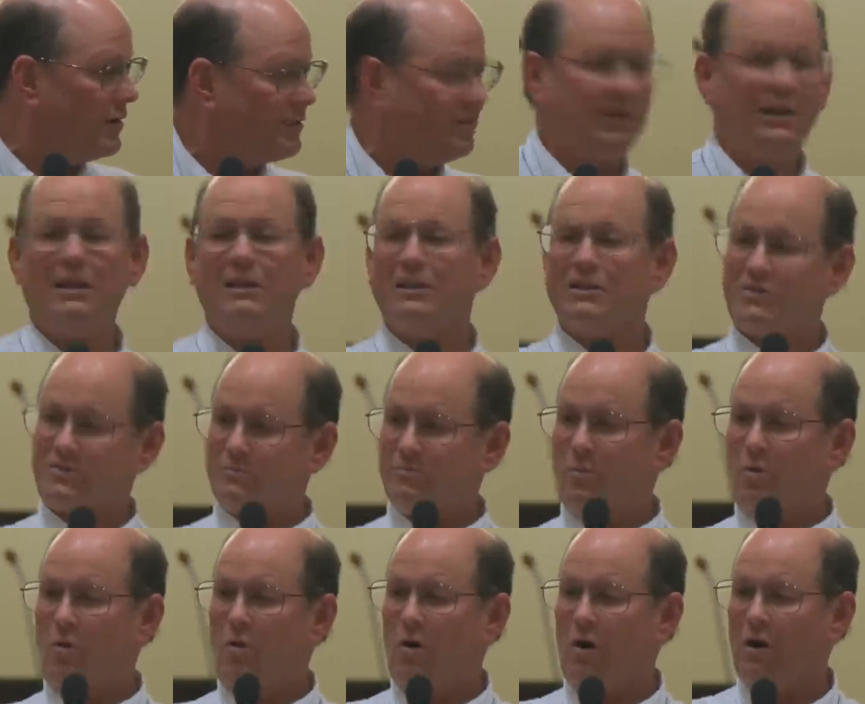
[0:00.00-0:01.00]
Tell us
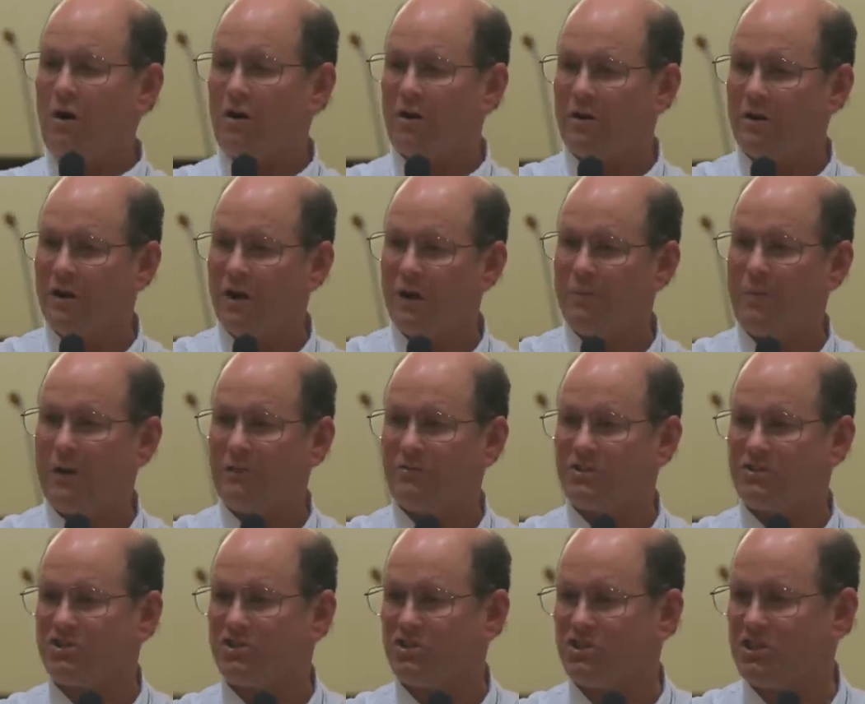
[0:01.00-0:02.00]
more about
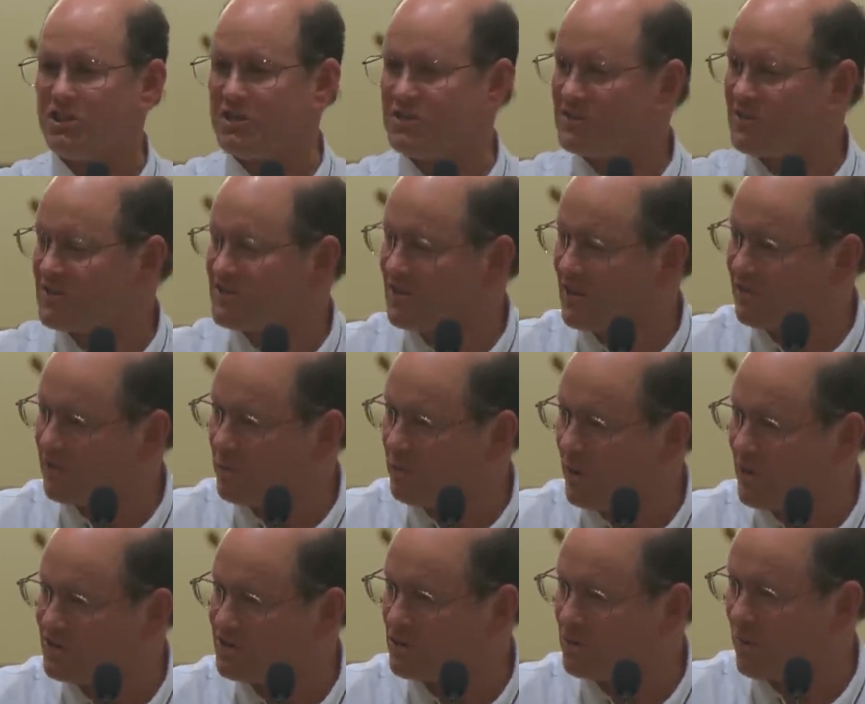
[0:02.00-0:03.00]
this Jesus and the
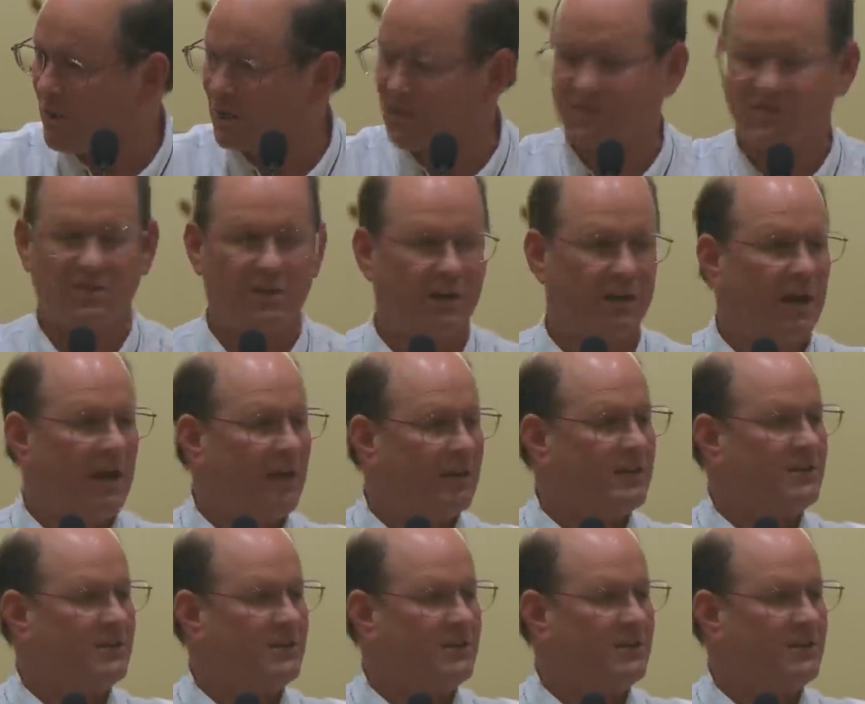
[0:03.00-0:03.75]
resurrection.